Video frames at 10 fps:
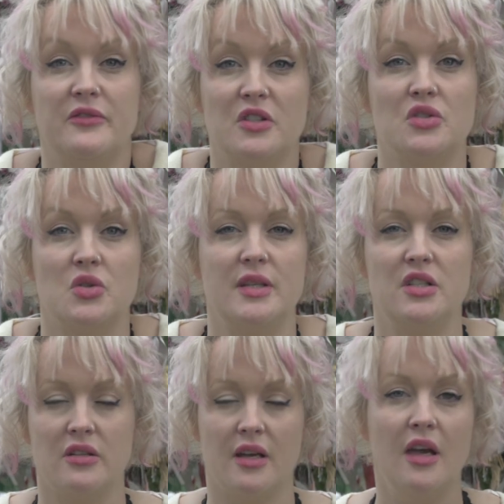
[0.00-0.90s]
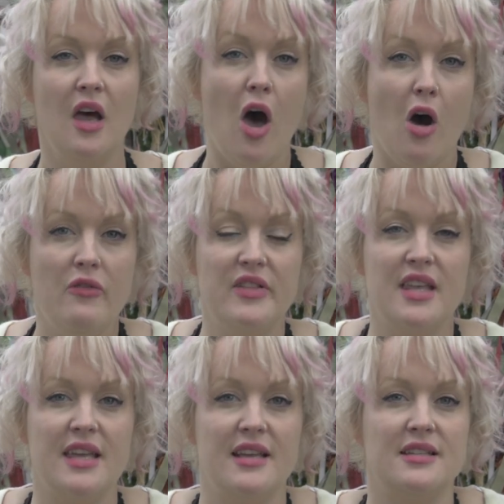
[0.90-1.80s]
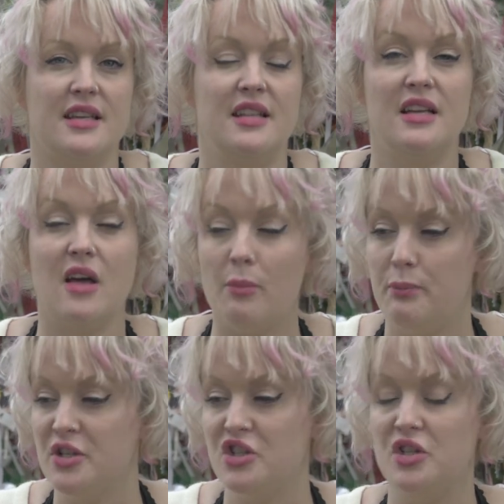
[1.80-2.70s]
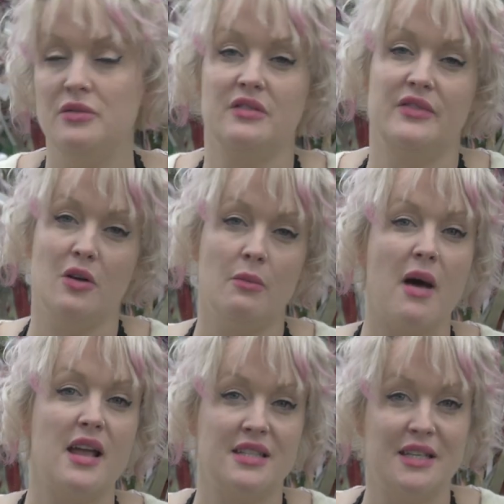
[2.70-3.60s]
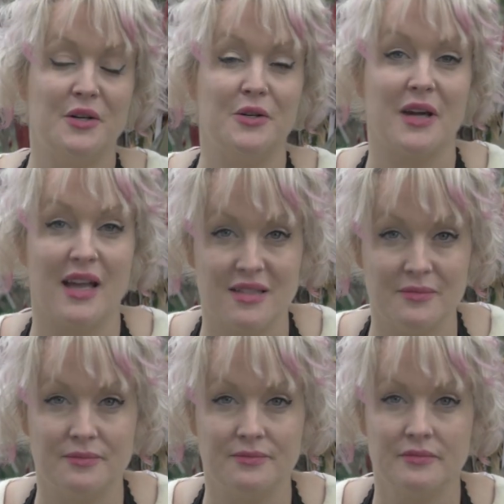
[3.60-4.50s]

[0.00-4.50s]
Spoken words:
have done to each other over the years in the pursuit of the almighty orgasm.